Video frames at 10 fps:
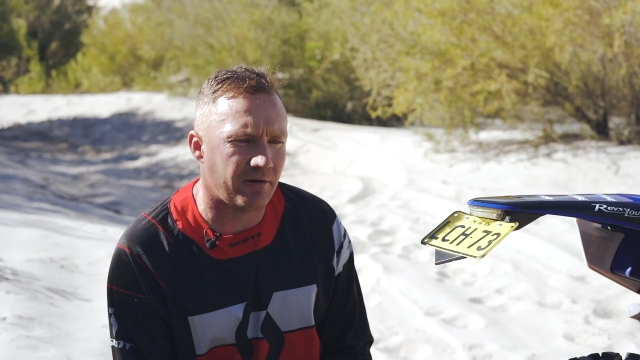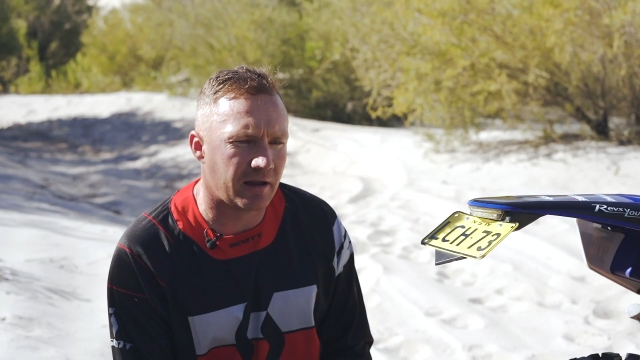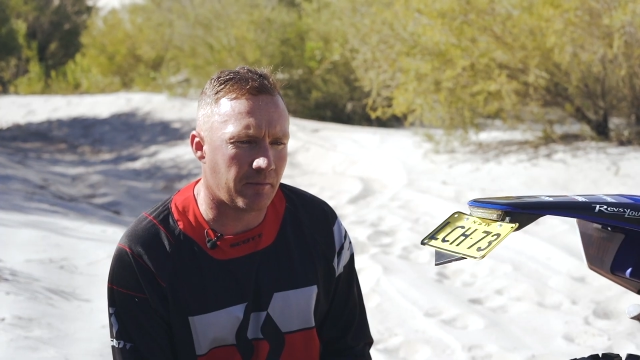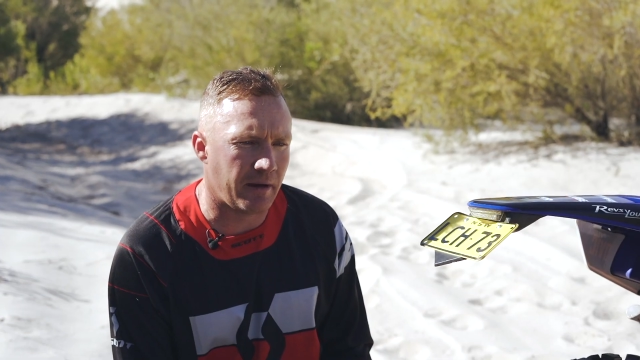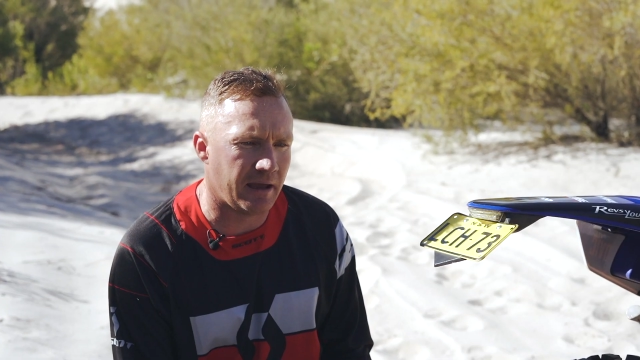
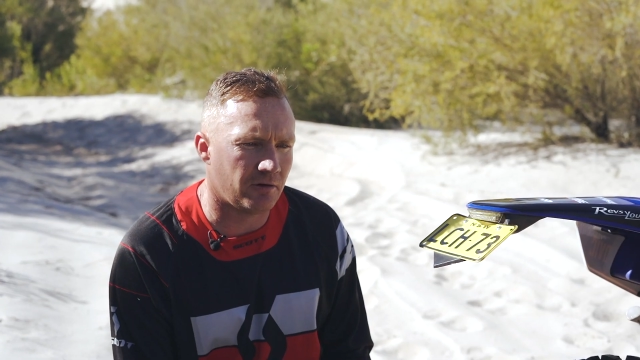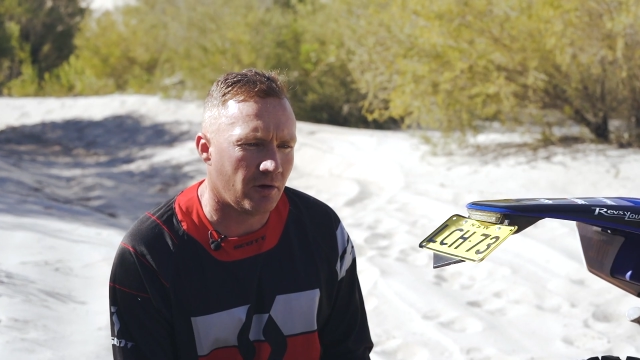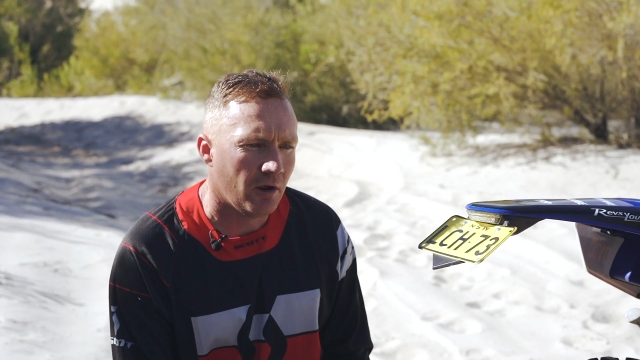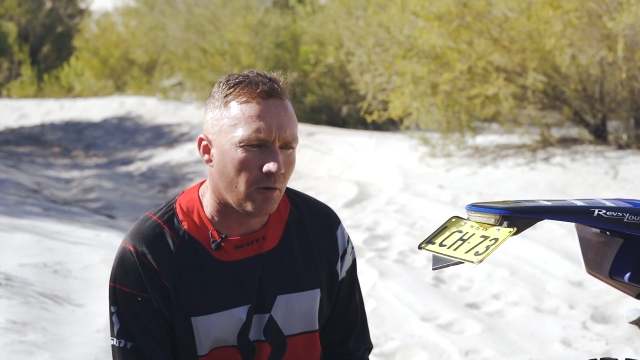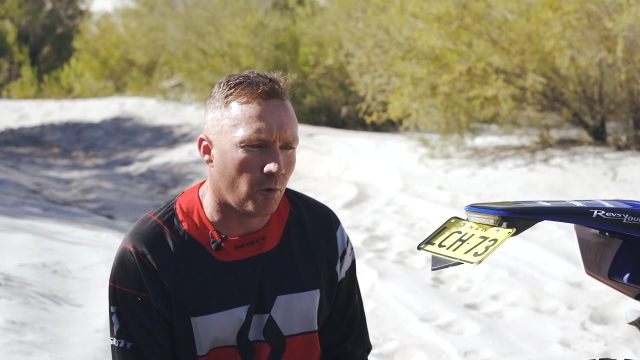recommend
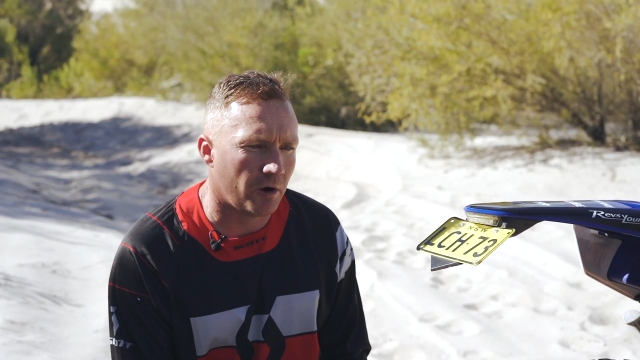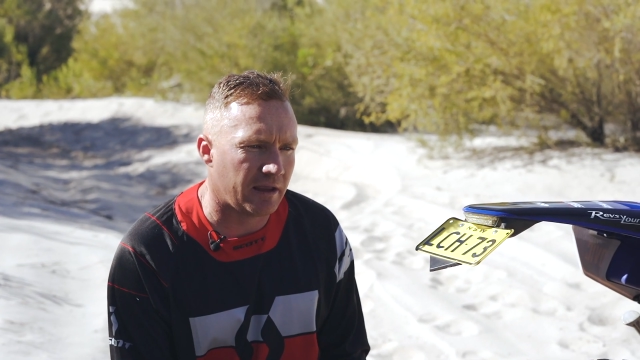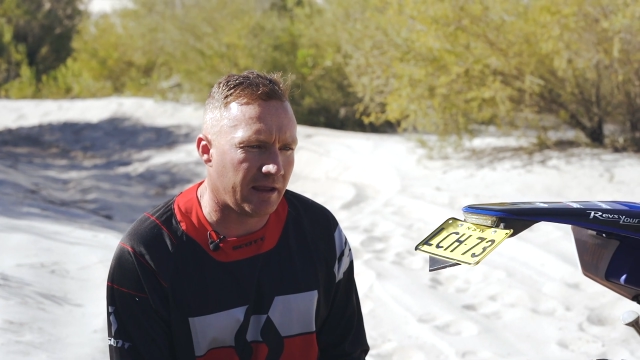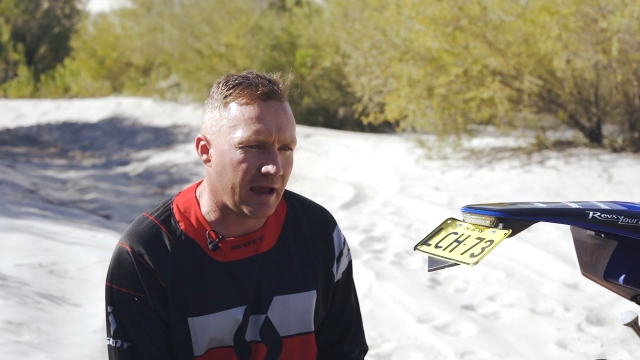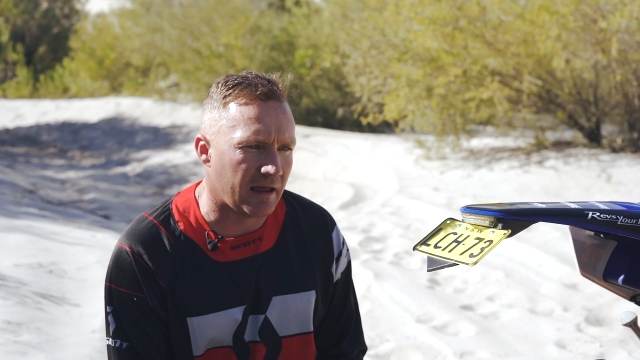
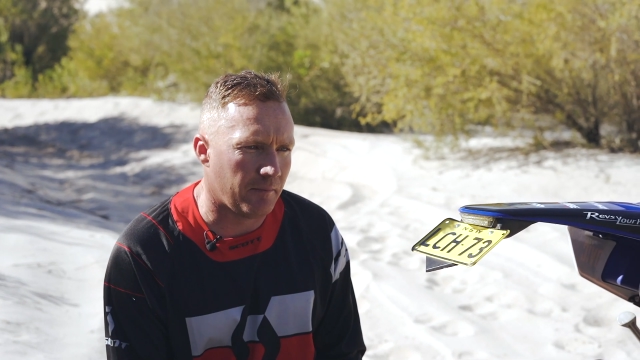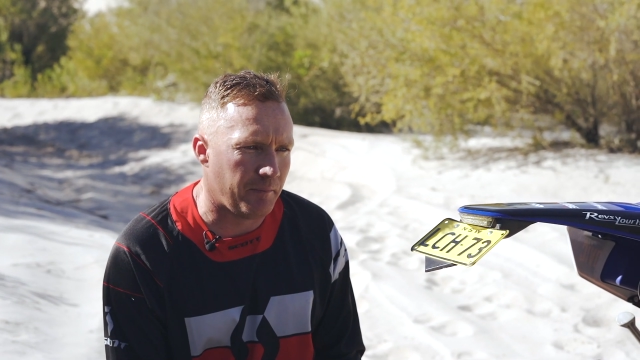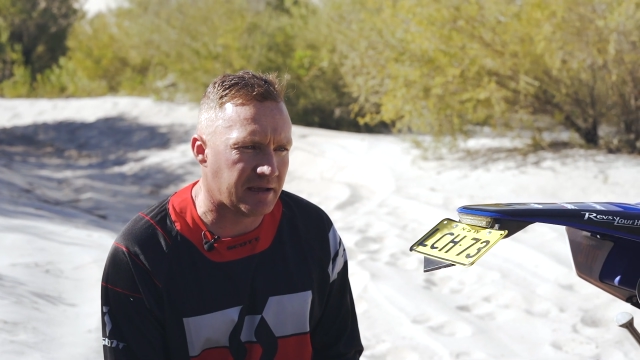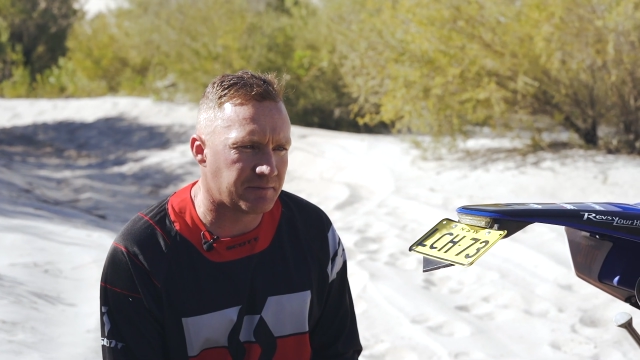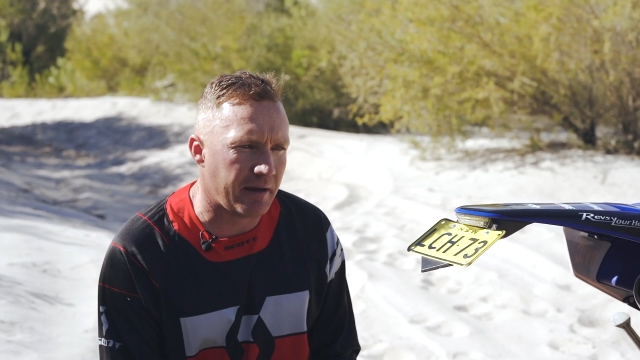working out the
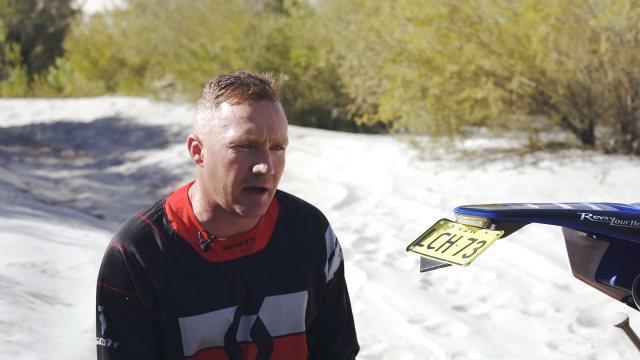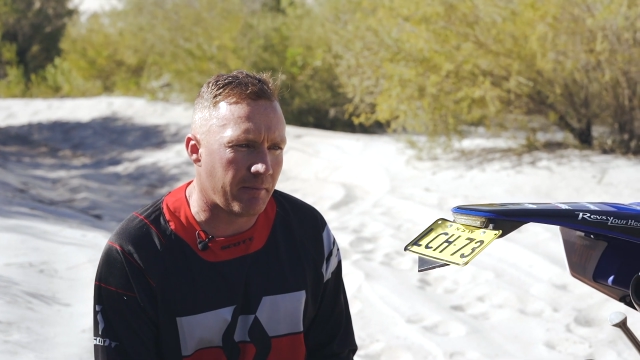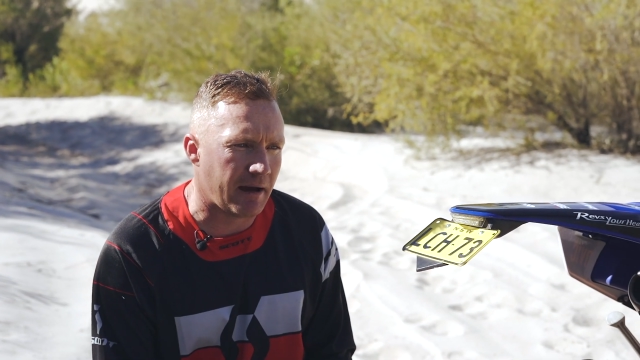best power